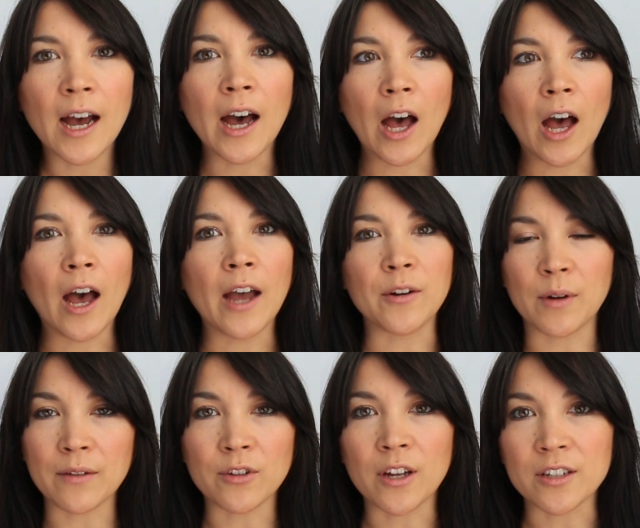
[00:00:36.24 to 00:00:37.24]
I don't
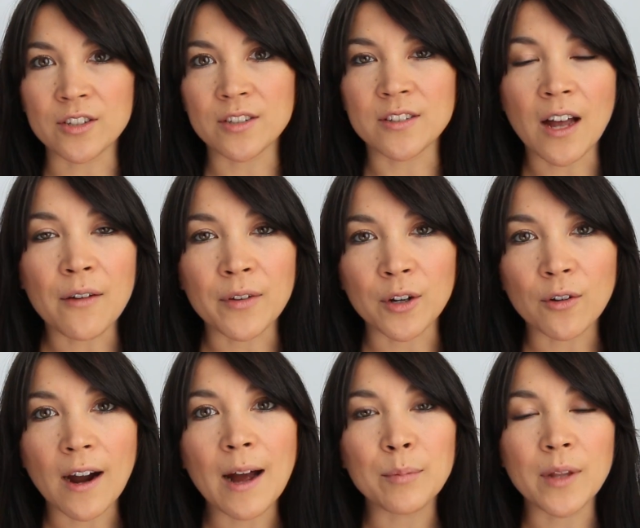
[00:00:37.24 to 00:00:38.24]
have a lot of stuff and
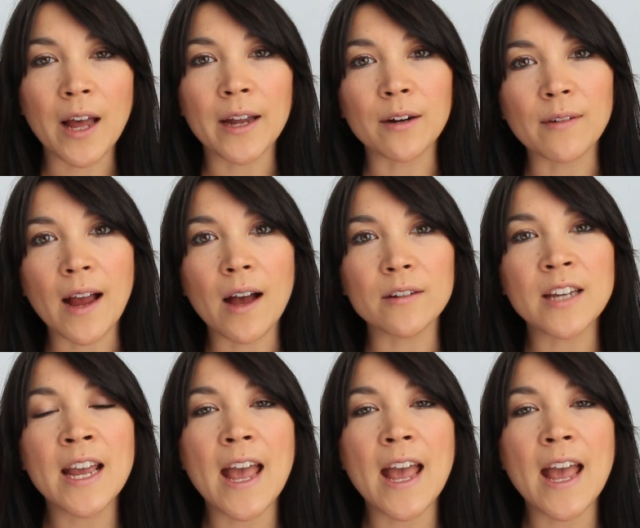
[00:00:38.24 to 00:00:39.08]
crap lying around,